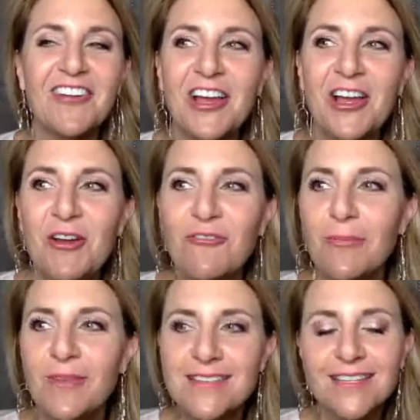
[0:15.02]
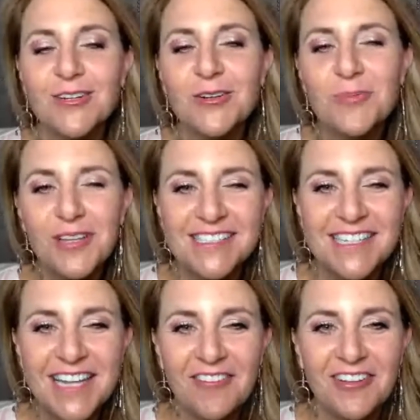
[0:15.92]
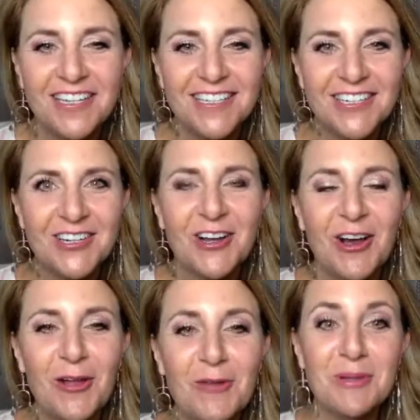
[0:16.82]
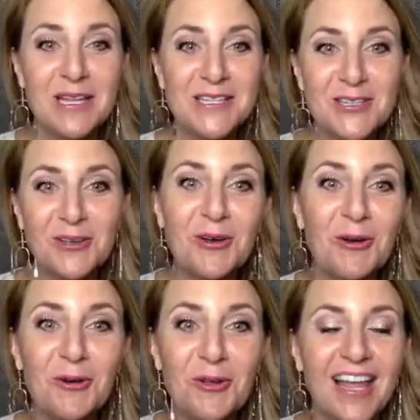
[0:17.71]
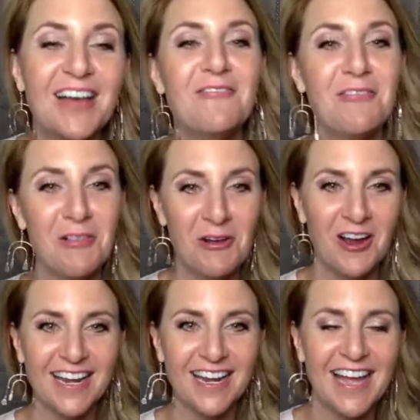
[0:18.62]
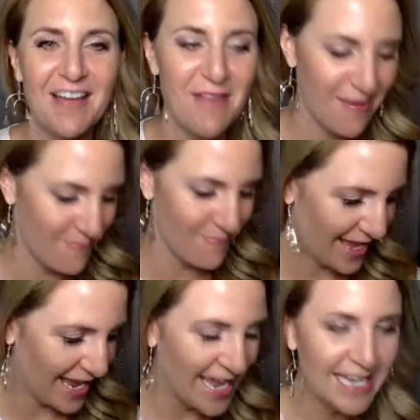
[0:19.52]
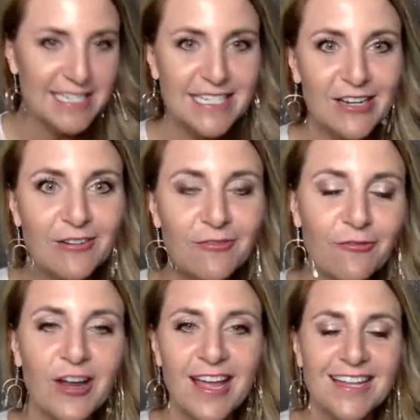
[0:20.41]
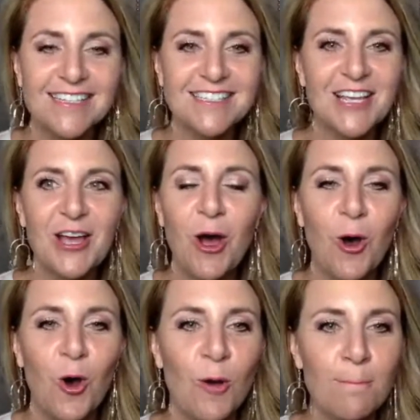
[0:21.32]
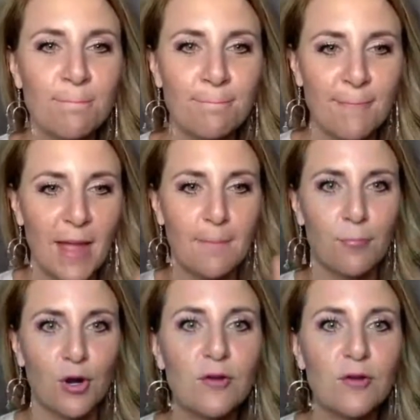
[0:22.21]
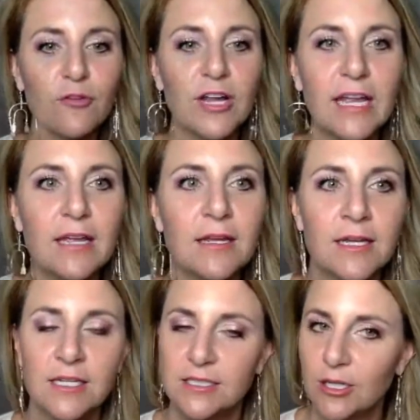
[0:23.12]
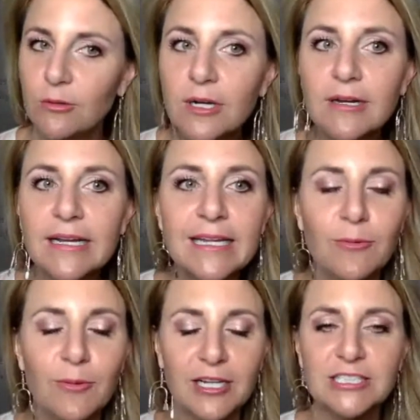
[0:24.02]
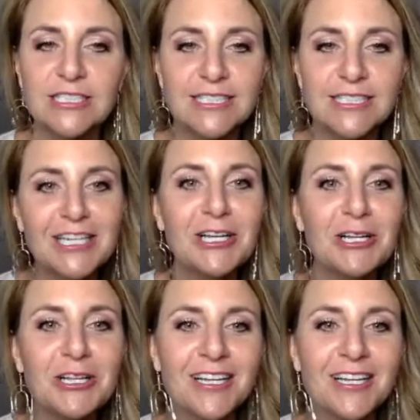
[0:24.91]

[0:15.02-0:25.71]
from this little place in heaven called Pensacola, Florida. I'm at my dear friend's home, broke free. Don't worry, we are still